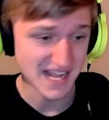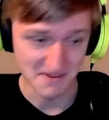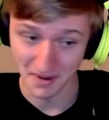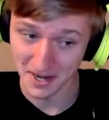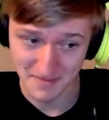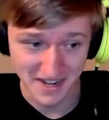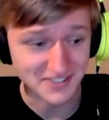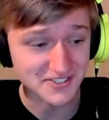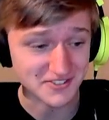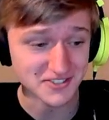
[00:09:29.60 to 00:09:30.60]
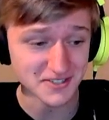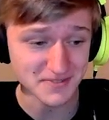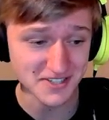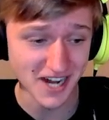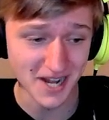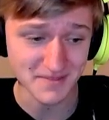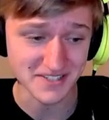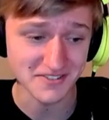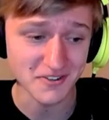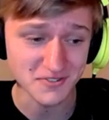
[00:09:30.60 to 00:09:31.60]
And by master scripter, I
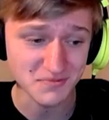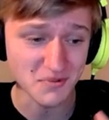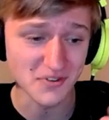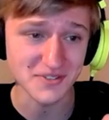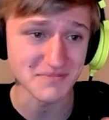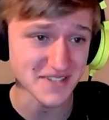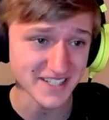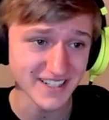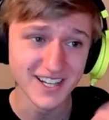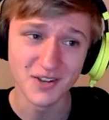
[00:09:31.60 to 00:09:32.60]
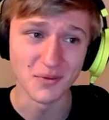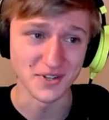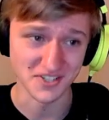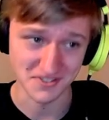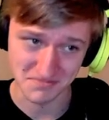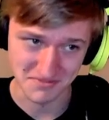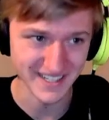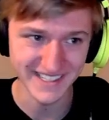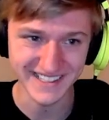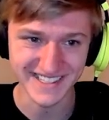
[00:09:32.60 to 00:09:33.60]
mean knows more than me, which is
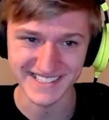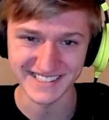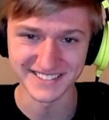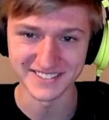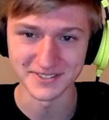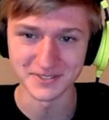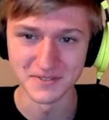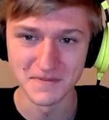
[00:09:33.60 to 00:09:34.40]
pretty easy to do.